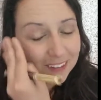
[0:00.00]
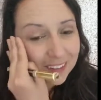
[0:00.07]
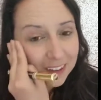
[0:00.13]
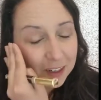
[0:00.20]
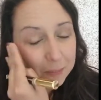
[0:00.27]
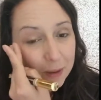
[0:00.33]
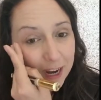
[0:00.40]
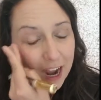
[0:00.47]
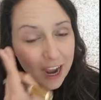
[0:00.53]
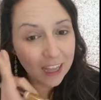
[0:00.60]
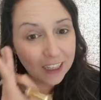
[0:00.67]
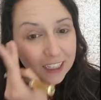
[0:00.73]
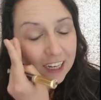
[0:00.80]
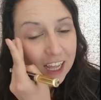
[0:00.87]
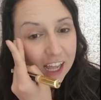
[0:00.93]
eyebrows, it's just
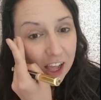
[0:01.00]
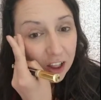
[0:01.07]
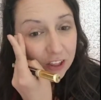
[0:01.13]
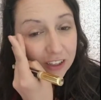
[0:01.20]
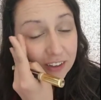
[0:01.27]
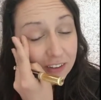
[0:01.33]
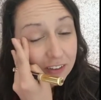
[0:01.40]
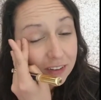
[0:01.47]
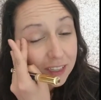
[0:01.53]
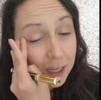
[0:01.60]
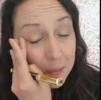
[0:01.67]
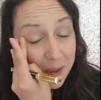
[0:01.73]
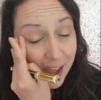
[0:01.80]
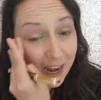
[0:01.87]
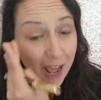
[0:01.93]
on my eyelid.
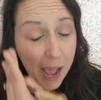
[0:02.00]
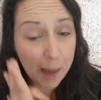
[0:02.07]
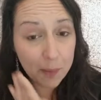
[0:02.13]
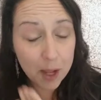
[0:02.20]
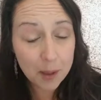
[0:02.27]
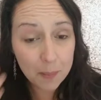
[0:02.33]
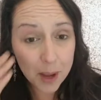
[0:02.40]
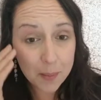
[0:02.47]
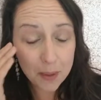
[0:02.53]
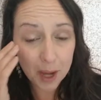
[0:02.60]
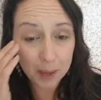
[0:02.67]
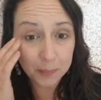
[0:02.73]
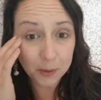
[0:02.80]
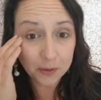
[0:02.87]
This is just like a bad habit.